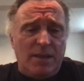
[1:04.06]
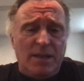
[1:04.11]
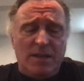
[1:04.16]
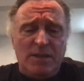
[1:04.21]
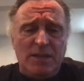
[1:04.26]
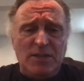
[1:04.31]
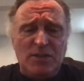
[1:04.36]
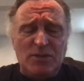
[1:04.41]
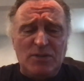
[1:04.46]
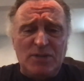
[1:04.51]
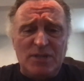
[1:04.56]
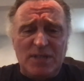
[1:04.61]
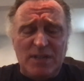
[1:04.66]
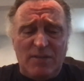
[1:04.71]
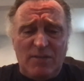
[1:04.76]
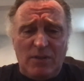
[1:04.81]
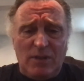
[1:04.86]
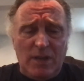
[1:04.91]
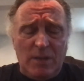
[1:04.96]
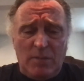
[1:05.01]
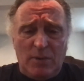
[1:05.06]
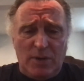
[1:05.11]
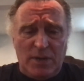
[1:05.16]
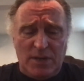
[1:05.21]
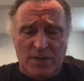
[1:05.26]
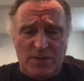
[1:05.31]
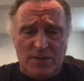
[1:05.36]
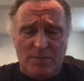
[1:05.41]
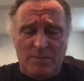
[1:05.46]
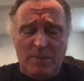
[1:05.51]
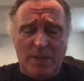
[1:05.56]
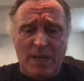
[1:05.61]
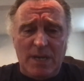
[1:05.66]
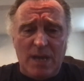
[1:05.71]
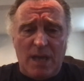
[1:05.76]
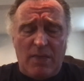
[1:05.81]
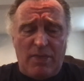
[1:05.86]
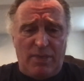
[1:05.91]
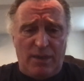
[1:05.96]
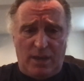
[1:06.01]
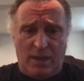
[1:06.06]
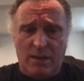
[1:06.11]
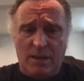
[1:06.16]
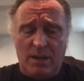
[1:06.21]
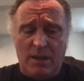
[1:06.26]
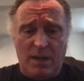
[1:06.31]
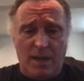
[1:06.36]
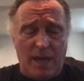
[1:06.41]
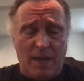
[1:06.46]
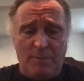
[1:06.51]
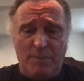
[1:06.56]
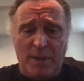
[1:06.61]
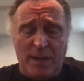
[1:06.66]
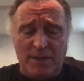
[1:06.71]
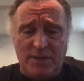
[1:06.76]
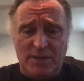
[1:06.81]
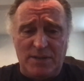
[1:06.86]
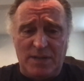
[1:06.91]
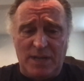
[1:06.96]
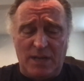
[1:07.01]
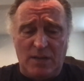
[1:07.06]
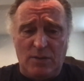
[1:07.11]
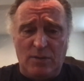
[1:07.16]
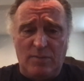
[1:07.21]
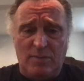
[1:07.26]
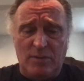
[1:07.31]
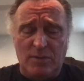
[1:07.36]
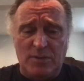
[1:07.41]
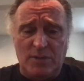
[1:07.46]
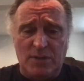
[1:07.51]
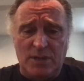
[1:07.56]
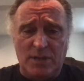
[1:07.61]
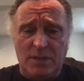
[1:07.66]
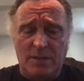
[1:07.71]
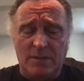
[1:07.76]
these are civil liberties, mean nothing at Penn State University.